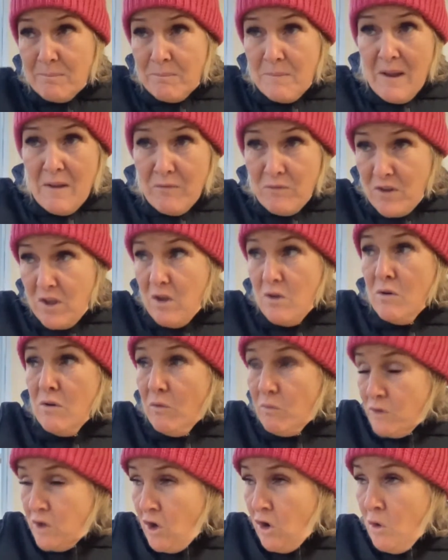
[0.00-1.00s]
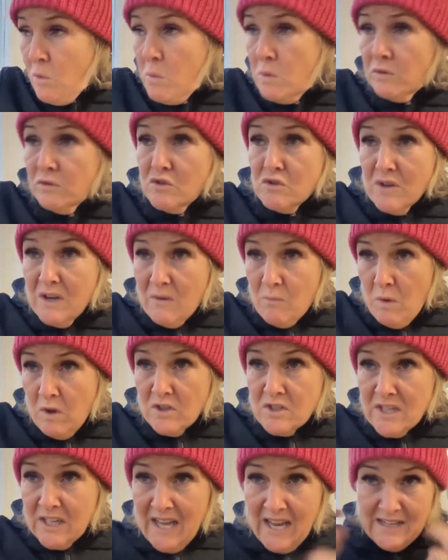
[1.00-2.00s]
if you're wondering
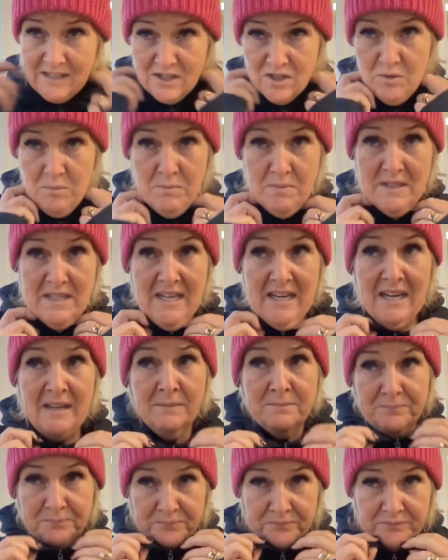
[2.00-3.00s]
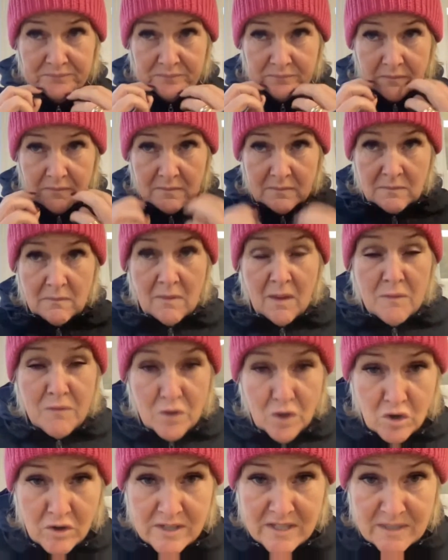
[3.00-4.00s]
what to get somebody
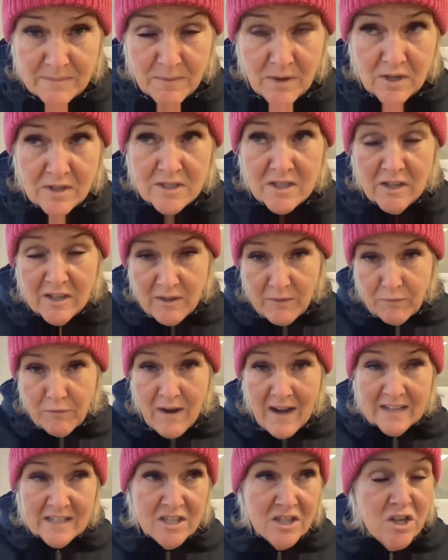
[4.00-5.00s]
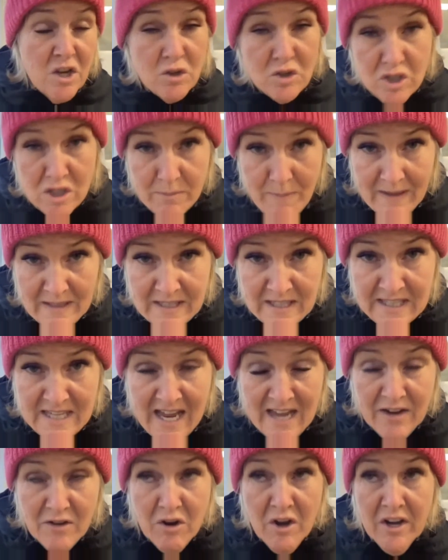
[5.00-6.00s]
for Christmas, your friend, and you spend a
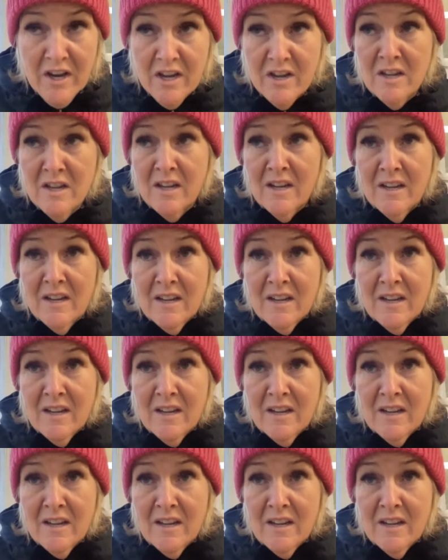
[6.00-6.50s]
tenner on her,